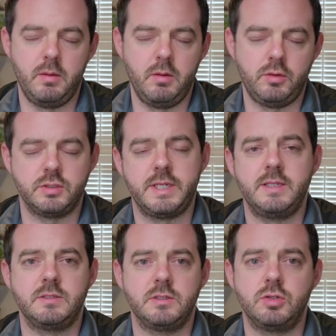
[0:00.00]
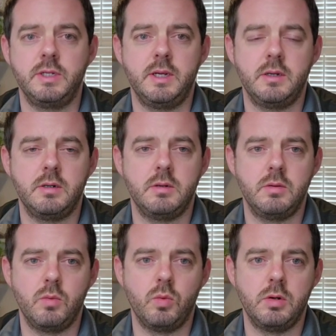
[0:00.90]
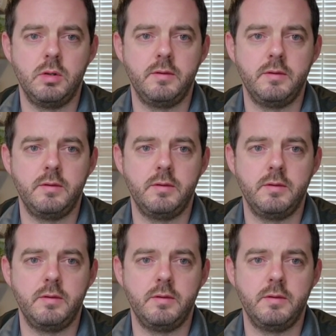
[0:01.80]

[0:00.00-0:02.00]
understands the tree care world,